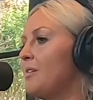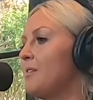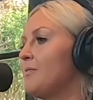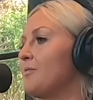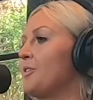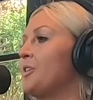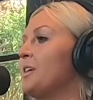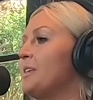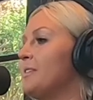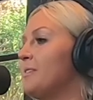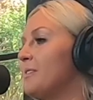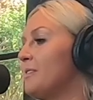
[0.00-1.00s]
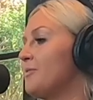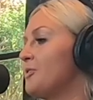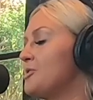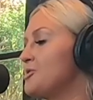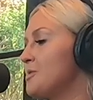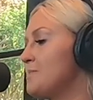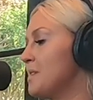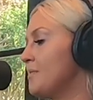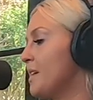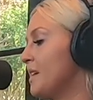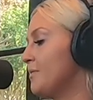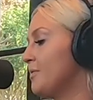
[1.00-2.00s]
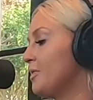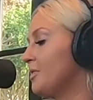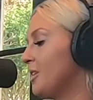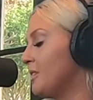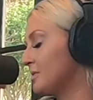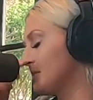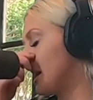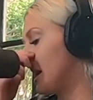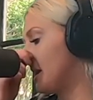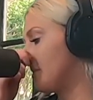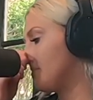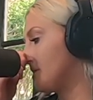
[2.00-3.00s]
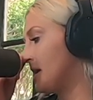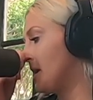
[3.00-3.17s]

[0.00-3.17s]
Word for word: friends and friendships I've had for a long time,